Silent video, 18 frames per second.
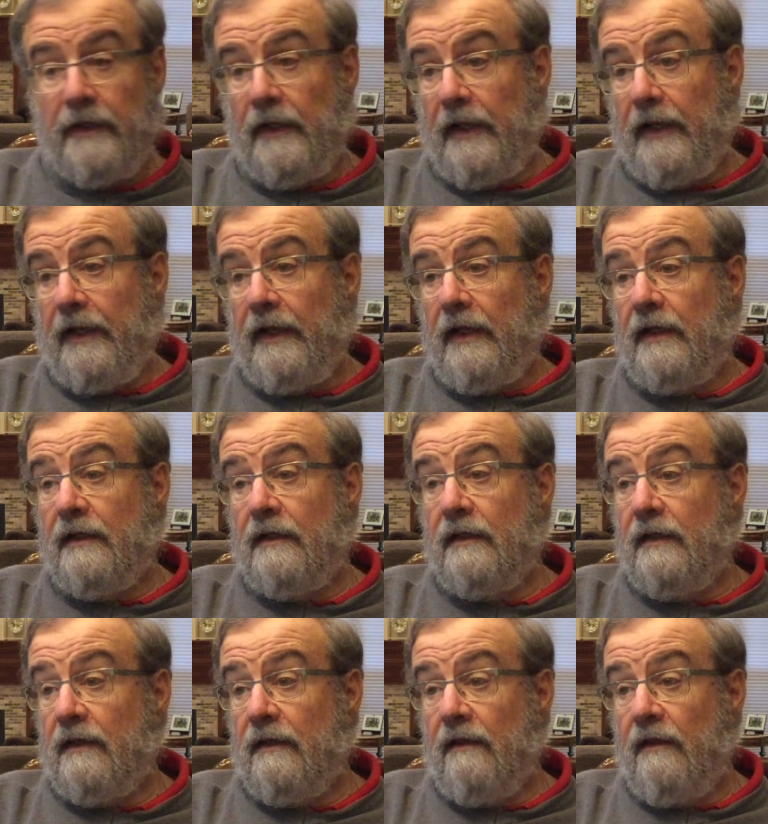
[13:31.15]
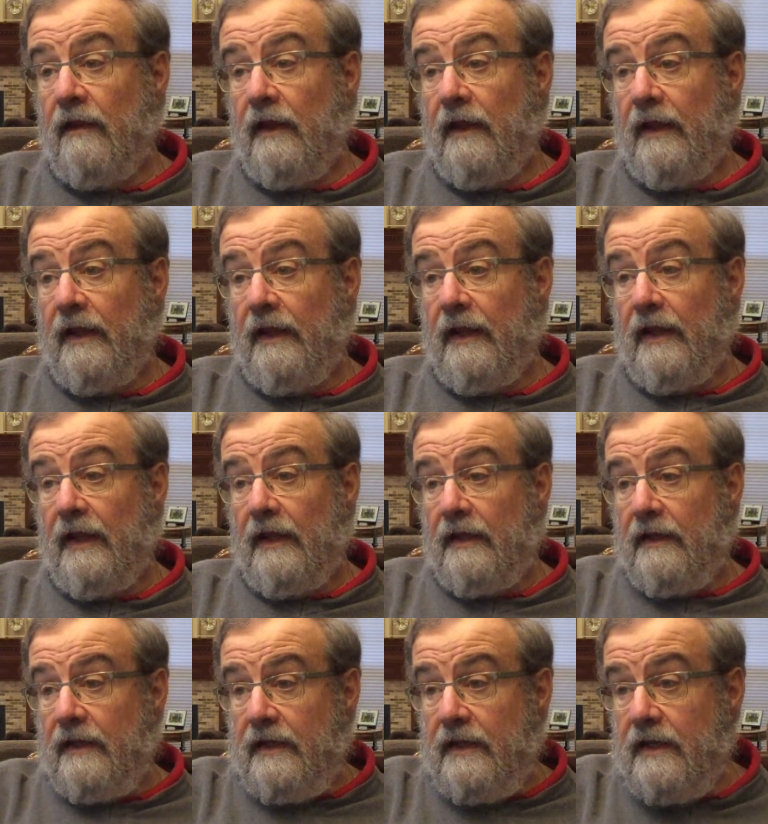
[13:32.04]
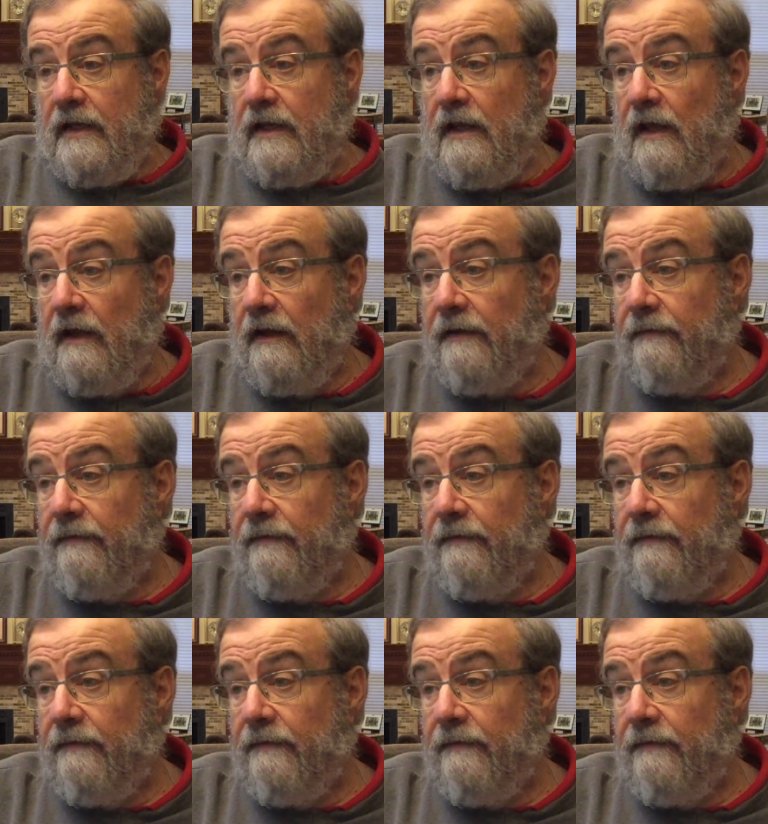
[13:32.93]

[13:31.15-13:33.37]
and he